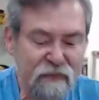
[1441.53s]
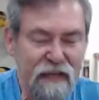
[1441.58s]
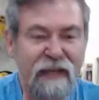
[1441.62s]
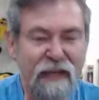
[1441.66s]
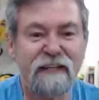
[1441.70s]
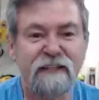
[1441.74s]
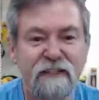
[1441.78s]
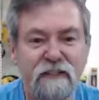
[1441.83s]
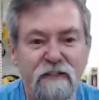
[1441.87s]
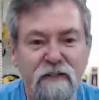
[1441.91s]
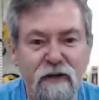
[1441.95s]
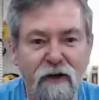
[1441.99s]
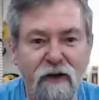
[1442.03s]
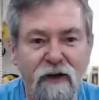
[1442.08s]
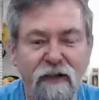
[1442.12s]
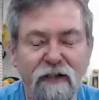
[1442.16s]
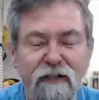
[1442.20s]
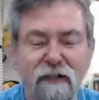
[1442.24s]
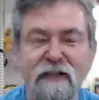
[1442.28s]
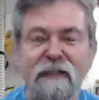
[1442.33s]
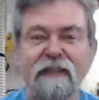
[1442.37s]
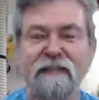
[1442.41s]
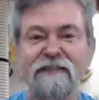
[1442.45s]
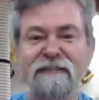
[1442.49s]
It's
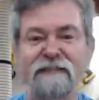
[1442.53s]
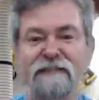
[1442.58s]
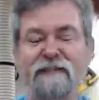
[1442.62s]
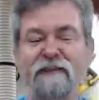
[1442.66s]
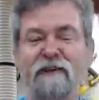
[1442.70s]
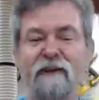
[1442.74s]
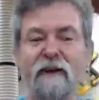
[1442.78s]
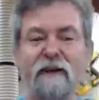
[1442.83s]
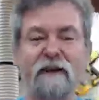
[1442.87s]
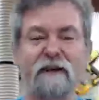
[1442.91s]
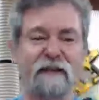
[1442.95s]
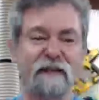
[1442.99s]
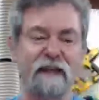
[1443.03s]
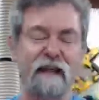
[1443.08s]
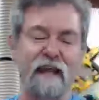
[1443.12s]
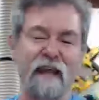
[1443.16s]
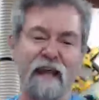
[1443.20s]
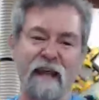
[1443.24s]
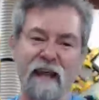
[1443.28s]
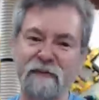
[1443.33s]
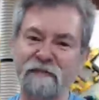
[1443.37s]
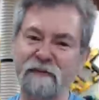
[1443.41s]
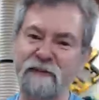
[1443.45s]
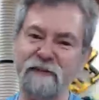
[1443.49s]
not your
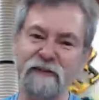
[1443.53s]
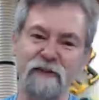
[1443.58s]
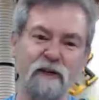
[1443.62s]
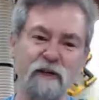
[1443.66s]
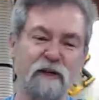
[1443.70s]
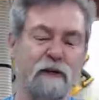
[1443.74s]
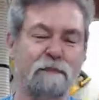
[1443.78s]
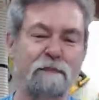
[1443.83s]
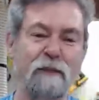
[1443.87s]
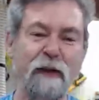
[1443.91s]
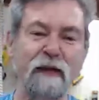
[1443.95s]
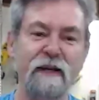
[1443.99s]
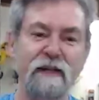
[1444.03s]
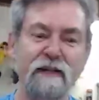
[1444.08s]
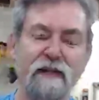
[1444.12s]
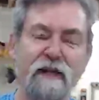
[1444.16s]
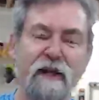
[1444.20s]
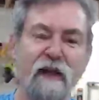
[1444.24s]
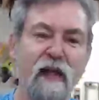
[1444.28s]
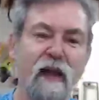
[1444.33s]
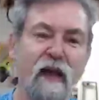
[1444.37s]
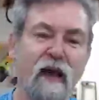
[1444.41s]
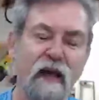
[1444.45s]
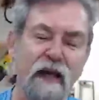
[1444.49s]
heavy duty bench.
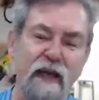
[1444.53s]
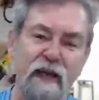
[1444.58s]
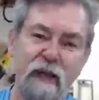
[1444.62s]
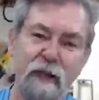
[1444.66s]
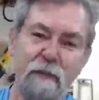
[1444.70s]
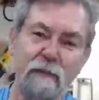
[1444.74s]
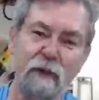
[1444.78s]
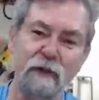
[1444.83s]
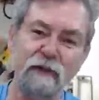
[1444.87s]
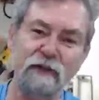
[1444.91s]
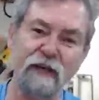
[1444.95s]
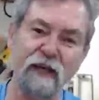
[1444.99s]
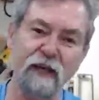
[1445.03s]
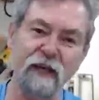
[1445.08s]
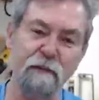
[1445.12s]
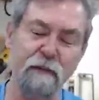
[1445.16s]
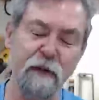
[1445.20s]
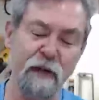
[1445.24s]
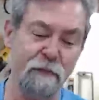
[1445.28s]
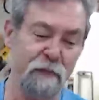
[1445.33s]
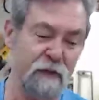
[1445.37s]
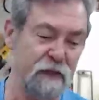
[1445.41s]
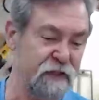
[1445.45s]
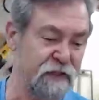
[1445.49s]
I keep on telling
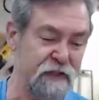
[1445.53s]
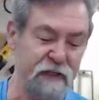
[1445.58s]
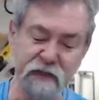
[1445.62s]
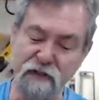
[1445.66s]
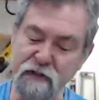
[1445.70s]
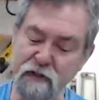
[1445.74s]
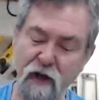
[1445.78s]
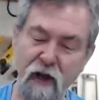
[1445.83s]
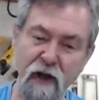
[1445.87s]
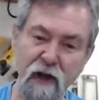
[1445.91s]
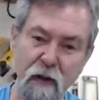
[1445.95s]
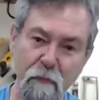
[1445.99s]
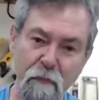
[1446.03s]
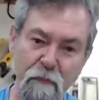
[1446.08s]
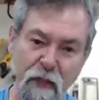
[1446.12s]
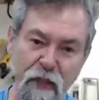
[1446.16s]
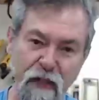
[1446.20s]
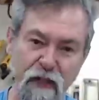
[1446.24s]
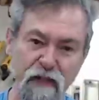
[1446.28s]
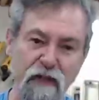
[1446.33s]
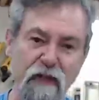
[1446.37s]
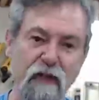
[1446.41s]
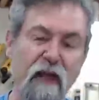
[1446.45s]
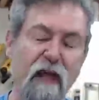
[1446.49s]
people, this is not a
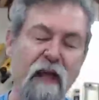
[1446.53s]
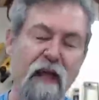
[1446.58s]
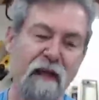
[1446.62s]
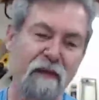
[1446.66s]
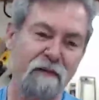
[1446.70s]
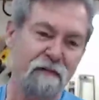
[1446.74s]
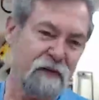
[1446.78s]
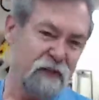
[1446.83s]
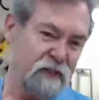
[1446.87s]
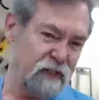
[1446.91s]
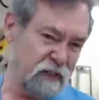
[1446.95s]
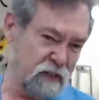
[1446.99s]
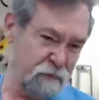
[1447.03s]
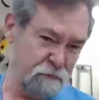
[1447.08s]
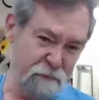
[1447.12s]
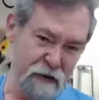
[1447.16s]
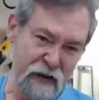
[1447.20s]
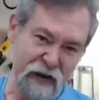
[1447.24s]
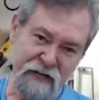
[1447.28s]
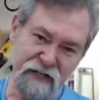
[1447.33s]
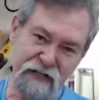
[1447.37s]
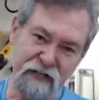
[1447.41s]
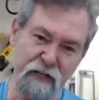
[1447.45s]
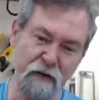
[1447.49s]
bench for
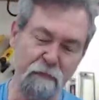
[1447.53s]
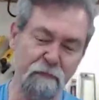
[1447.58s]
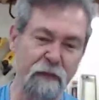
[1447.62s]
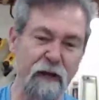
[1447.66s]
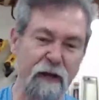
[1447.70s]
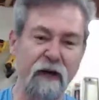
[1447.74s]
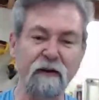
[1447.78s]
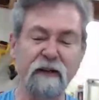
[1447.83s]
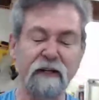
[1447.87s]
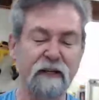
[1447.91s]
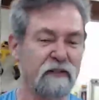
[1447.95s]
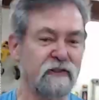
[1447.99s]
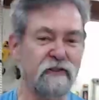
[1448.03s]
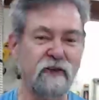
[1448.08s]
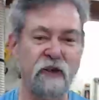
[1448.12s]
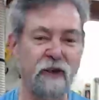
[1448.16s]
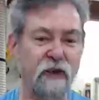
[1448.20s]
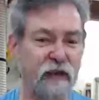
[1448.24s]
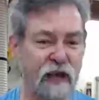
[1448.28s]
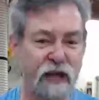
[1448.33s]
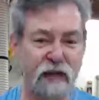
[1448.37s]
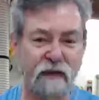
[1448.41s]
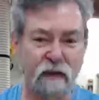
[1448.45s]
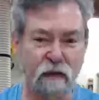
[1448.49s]
smashing and pounding. It's
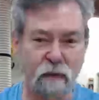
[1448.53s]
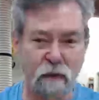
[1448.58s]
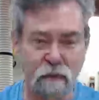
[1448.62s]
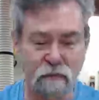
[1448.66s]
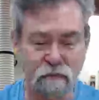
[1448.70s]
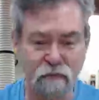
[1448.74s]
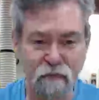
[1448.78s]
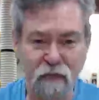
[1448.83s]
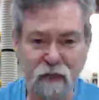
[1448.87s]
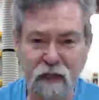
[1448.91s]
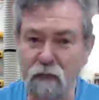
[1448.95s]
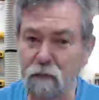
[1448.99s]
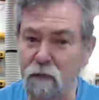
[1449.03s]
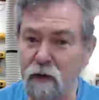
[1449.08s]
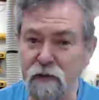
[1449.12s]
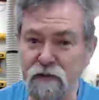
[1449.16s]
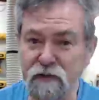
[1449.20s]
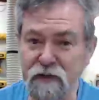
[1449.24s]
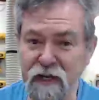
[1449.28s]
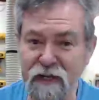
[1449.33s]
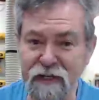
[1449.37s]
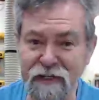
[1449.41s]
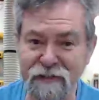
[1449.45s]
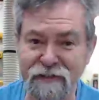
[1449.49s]
not an anvil. It
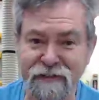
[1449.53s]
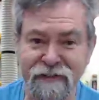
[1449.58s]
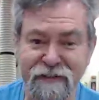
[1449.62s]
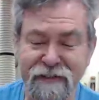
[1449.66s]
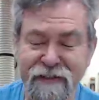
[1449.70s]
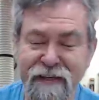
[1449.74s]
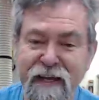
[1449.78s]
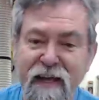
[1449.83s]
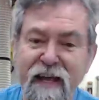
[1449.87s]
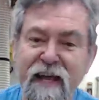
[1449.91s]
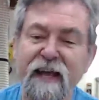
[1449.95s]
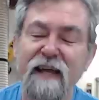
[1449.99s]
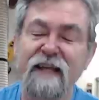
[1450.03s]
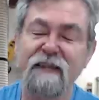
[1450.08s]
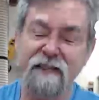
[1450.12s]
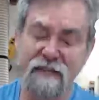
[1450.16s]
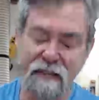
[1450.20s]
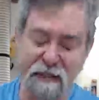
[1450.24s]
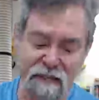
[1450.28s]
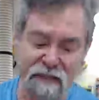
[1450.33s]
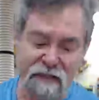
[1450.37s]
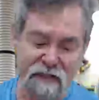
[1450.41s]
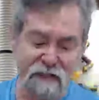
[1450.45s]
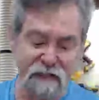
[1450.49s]
won't take it.
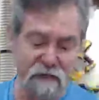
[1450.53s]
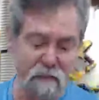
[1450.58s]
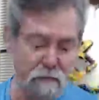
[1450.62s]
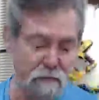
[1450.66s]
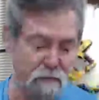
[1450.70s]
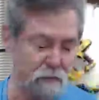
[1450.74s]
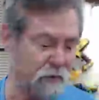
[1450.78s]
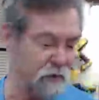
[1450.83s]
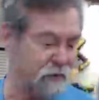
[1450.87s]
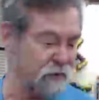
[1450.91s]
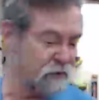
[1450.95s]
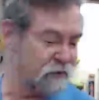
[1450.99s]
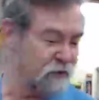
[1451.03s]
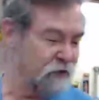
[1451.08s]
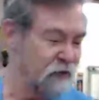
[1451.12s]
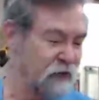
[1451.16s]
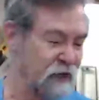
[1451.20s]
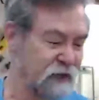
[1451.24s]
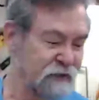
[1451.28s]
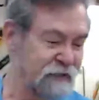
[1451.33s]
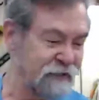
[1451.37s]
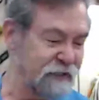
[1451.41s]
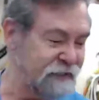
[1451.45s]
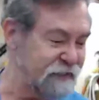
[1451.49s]
This is a bench.
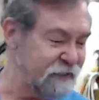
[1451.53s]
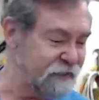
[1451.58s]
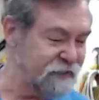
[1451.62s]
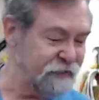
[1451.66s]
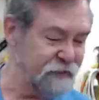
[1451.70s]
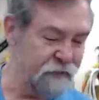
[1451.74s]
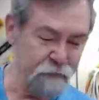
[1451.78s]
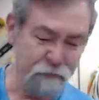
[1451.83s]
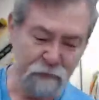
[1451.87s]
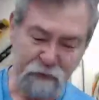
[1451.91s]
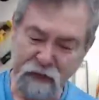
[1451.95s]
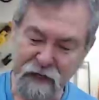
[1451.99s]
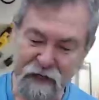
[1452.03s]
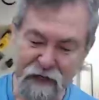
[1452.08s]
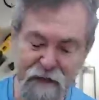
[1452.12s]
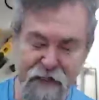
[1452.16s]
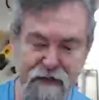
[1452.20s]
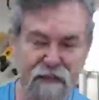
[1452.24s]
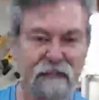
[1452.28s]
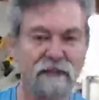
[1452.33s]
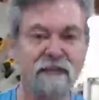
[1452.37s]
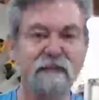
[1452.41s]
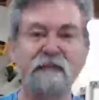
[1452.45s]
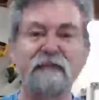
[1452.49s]
This is
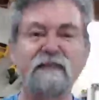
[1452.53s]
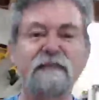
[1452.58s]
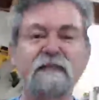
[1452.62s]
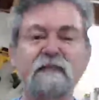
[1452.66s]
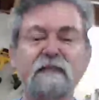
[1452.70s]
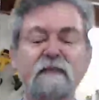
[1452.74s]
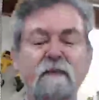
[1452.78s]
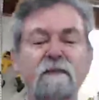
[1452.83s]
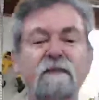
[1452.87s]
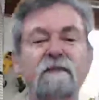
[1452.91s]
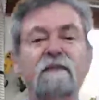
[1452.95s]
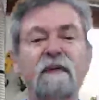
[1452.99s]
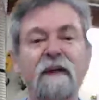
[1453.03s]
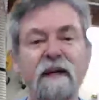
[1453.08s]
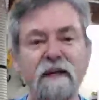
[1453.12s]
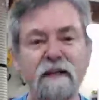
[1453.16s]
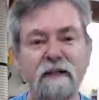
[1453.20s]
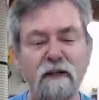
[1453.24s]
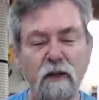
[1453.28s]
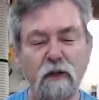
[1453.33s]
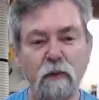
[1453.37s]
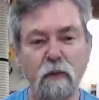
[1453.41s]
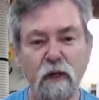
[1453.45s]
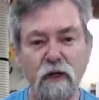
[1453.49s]
this is a
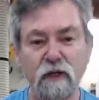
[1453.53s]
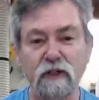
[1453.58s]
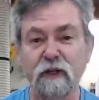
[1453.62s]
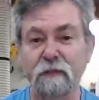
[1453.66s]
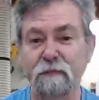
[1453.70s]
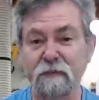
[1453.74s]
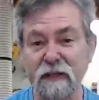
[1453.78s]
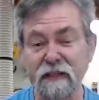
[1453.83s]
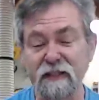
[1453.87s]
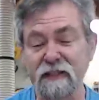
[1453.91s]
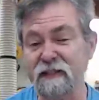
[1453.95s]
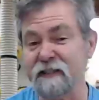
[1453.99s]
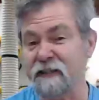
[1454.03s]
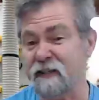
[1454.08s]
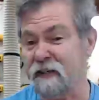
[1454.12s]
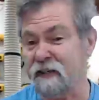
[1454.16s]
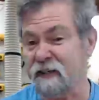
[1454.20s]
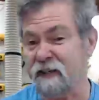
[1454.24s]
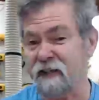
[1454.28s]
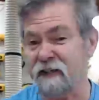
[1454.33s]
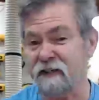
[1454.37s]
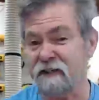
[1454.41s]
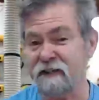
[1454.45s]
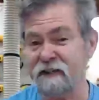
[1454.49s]
friend in the workshop. This is
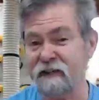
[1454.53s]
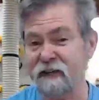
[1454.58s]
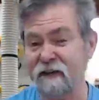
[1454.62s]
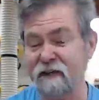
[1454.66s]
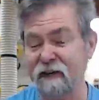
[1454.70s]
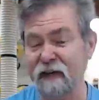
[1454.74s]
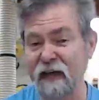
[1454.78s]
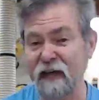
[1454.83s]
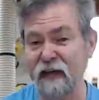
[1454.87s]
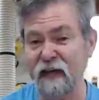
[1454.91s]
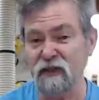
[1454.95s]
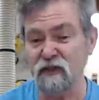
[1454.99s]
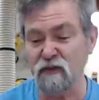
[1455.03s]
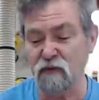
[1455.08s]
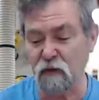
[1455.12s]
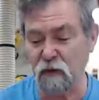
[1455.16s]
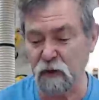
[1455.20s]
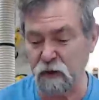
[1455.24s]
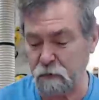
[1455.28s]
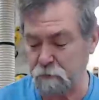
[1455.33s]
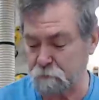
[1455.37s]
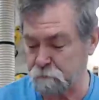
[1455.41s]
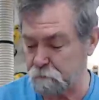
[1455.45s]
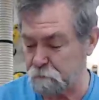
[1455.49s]
another set of hands
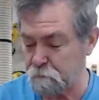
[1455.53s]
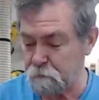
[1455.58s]
for you.